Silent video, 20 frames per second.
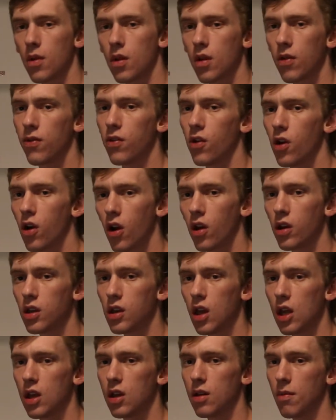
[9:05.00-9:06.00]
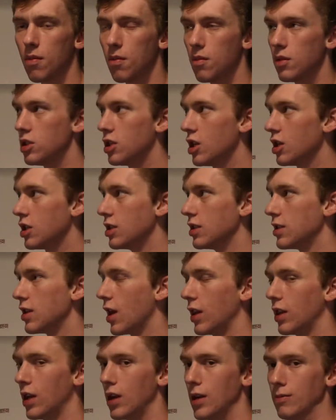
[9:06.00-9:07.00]
for all you magicians
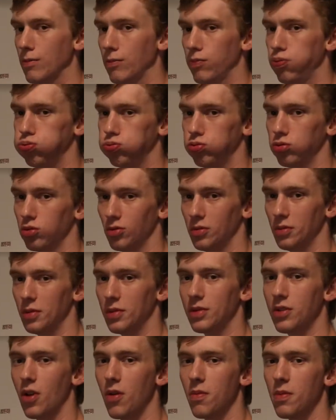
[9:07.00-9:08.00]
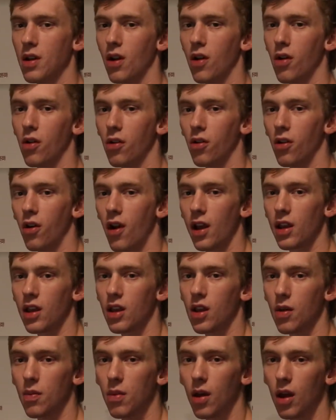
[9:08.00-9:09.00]
out there, don't mean to wreck
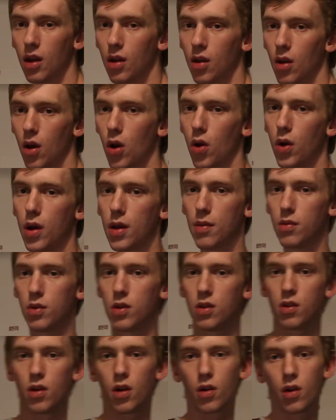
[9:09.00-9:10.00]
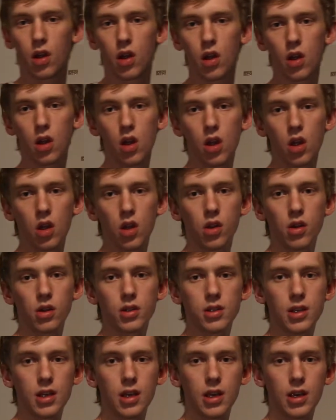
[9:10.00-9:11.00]
you, but, oh wait, I'm doing it the wrong way. You can
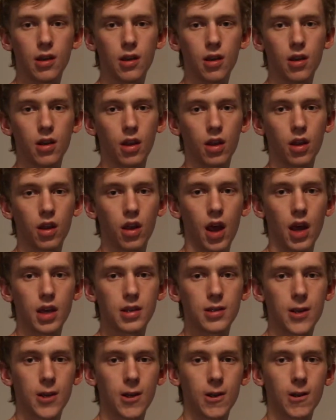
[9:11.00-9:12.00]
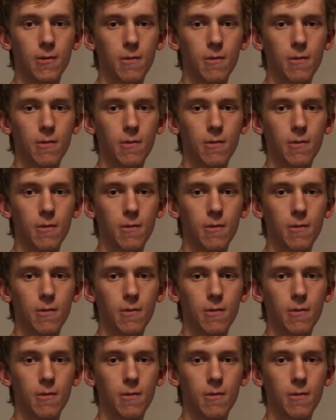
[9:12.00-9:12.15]
see the classic